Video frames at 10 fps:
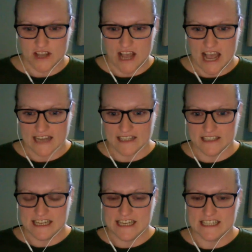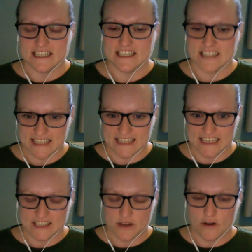and the
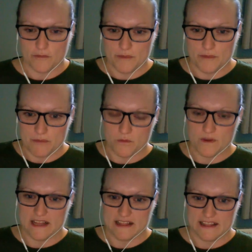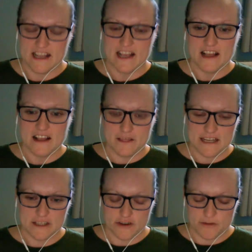successes of people within
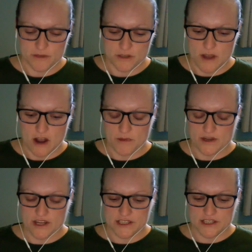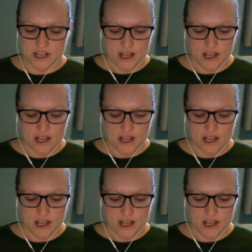these groups as well. Because,